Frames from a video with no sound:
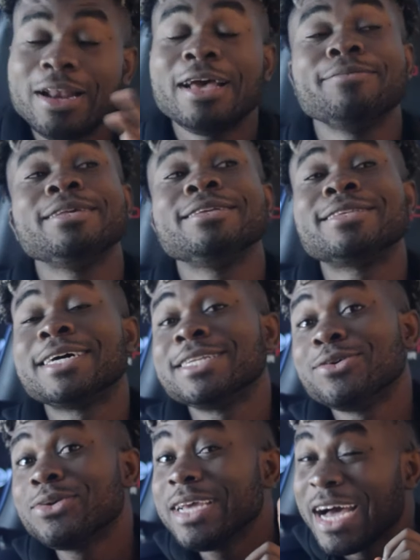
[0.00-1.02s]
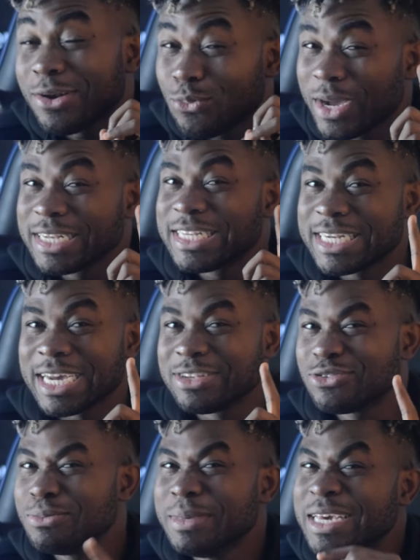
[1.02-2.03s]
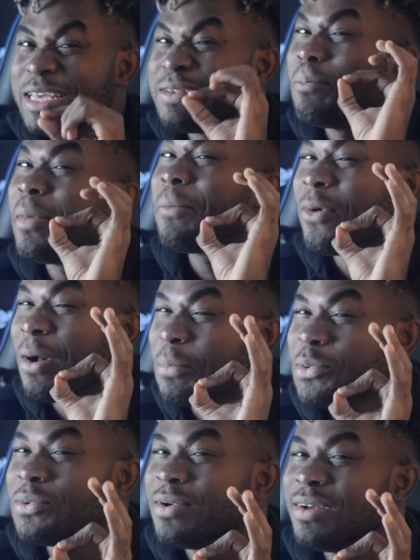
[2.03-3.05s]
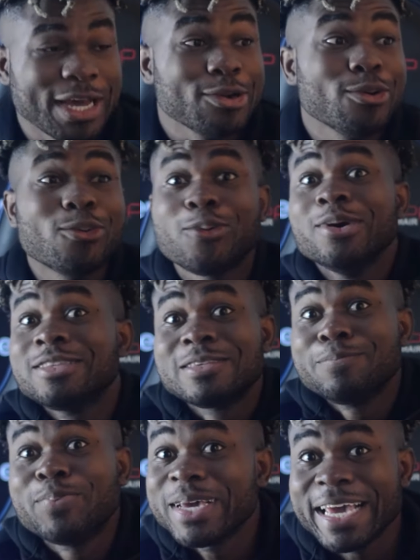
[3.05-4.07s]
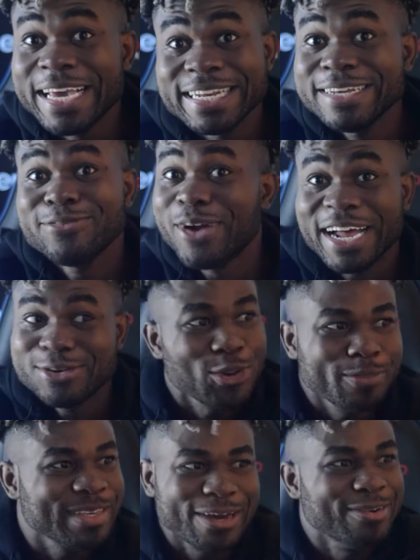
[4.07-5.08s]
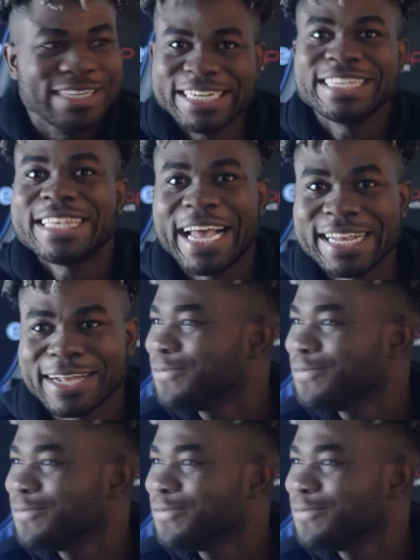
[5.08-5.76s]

All I mean is that they only had one chance to make it memorable. They are not going to pick any random girl just like,